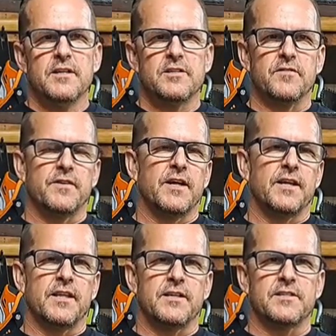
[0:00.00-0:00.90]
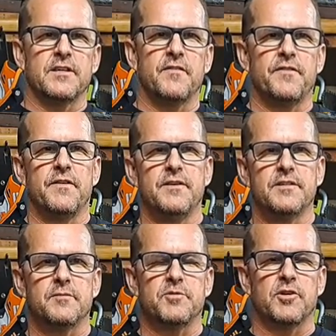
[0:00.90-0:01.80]
So if you like that stuff,
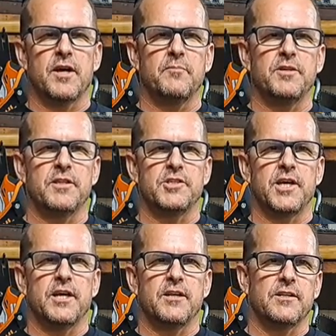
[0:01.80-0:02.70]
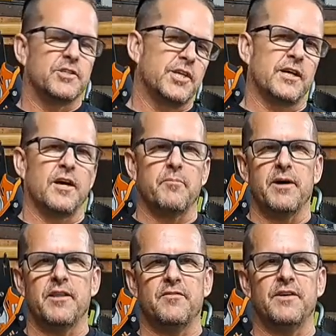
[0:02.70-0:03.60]
subscribe to the channel and check out
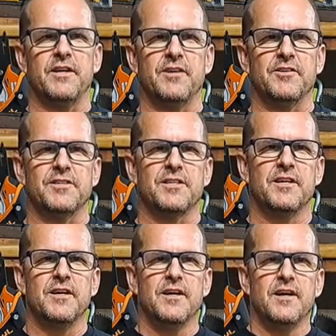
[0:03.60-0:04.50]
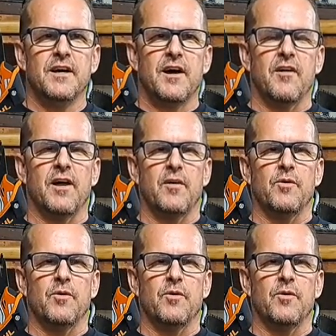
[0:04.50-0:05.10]
my other videos. All right,